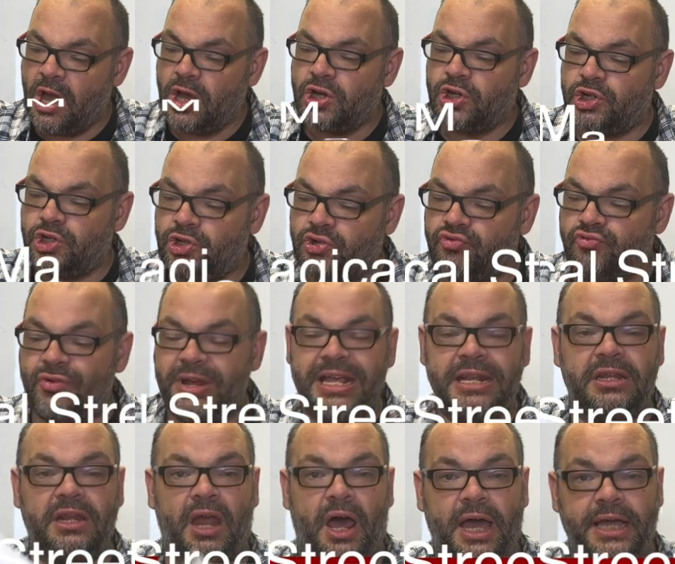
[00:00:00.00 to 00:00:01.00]

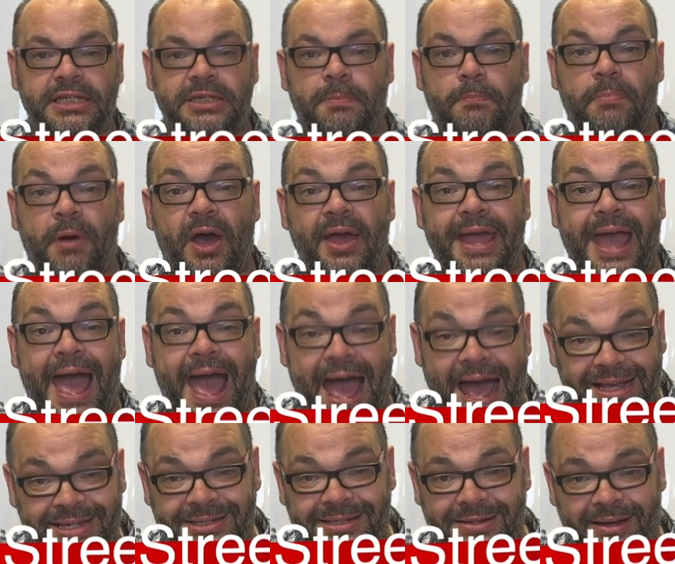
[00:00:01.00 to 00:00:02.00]
Streetlight by
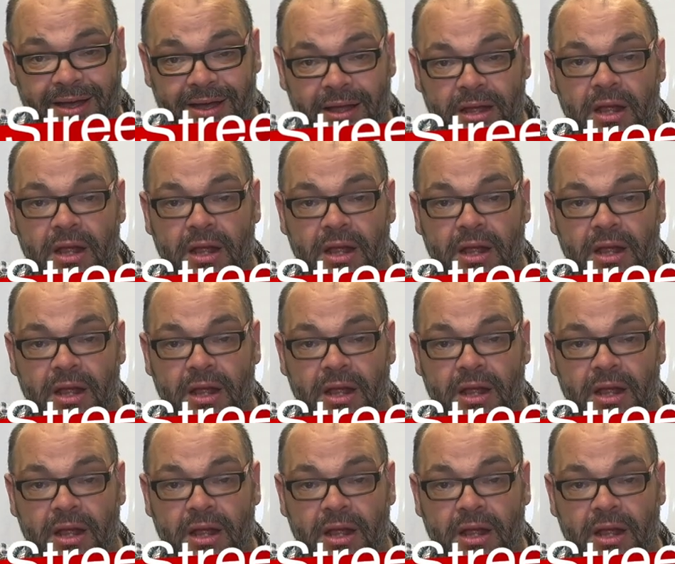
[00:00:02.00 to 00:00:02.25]
Aster.